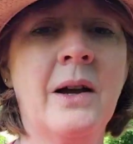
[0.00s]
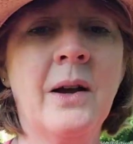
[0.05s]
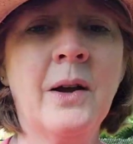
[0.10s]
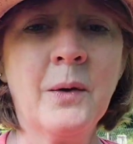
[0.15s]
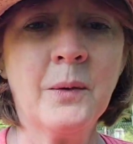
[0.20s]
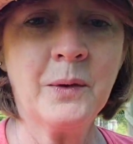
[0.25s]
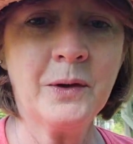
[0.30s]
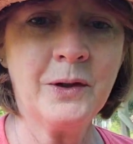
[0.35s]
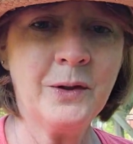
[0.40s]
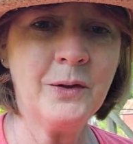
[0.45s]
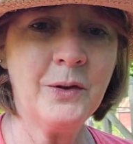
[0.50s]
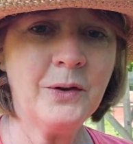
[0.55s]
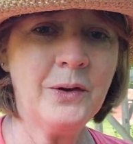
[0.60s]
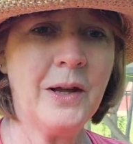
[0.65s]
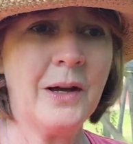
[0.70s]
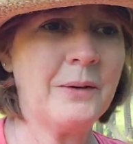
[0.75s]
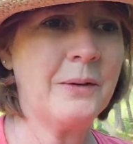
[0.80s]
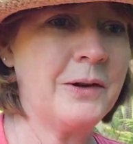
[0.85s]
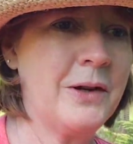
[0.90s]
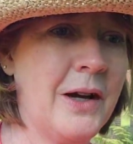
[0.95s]
when
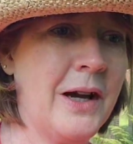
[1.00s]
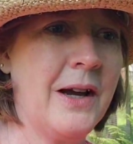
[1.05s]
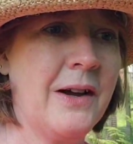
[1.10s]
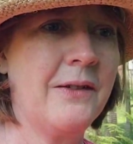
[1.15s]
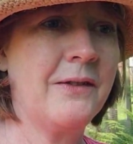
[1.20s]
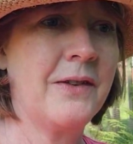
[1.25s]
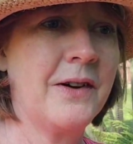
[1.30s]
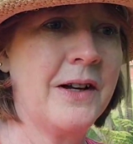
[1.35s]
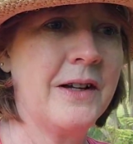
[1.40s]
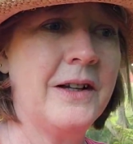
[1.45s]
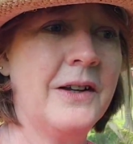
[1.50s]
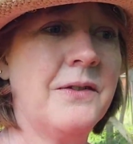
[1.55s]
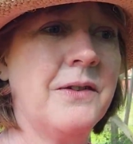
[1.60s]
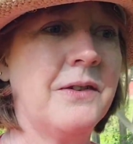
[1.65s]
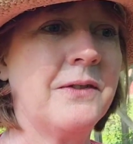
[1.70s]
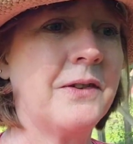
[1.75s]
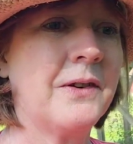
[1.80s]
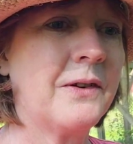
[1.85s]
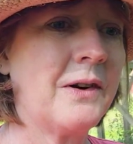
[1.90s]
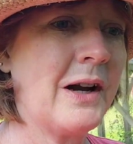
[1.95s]
you have
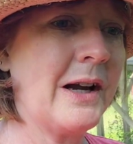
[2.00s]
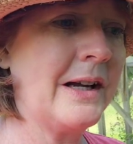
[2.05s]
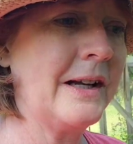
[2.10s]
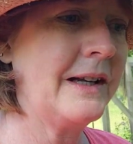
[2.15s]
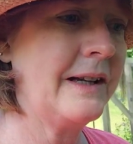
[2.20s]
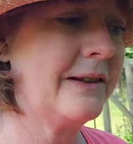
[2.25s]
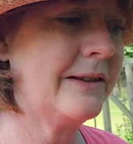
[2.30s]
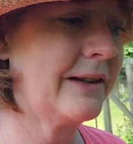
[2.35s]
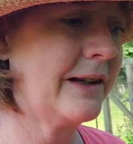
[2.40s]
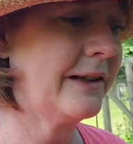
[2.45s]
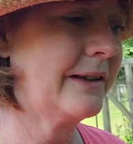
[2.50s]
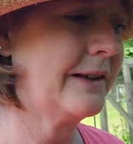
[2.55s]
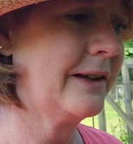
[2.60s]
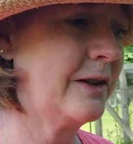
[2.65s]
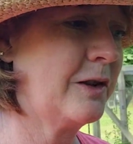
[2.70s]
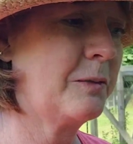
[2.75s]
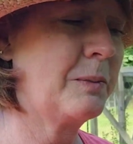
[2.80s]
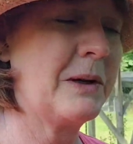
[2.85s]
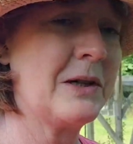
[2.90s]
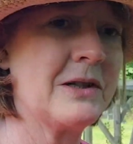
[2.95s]
different varieties like
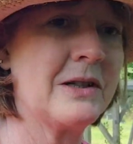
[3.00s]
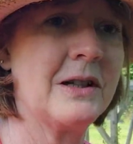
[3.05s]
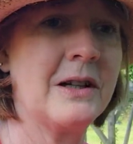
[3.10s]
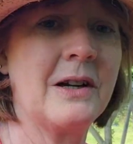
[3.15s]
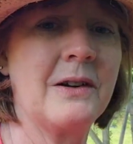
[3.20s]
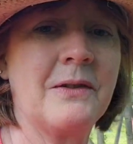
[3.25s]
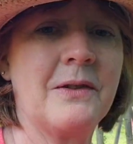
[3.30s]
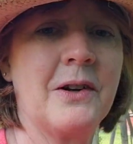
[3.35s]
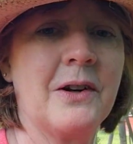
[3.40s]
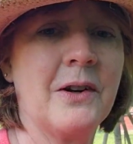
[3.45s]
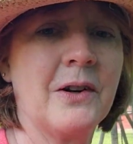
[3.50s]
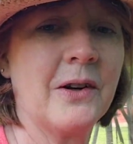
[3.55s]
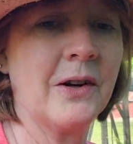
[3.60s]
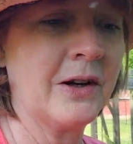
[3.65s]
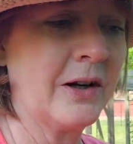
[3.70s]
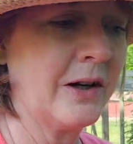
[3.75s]
this, especially of your